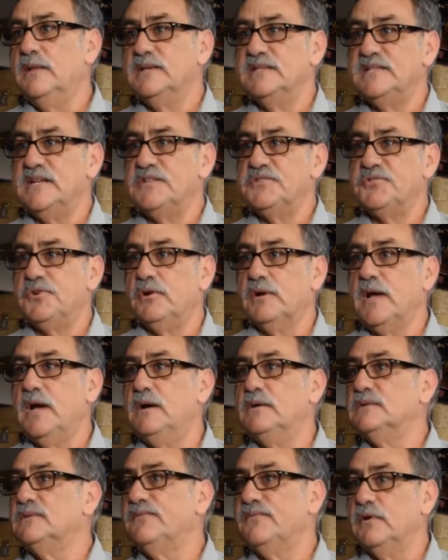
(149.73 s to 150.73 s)
the Central
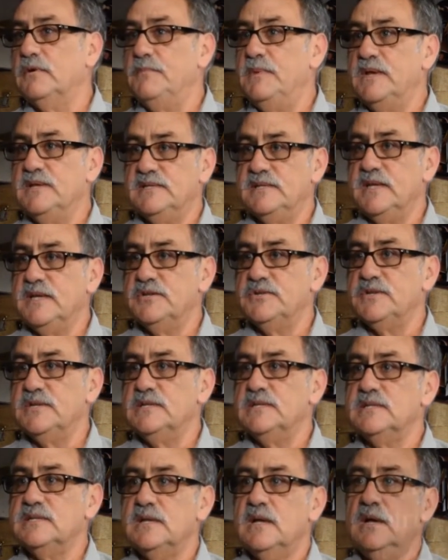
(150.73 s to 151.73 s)
Coast for
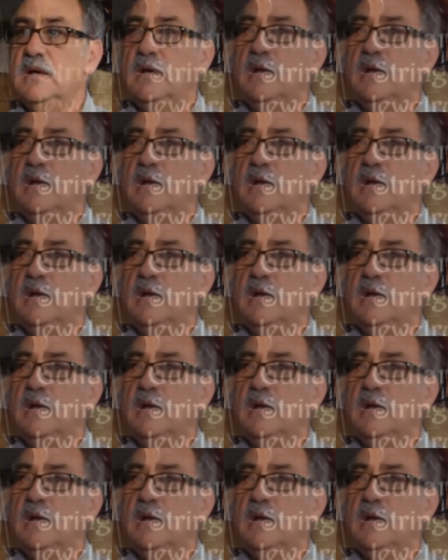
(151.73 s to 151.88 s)
musicians.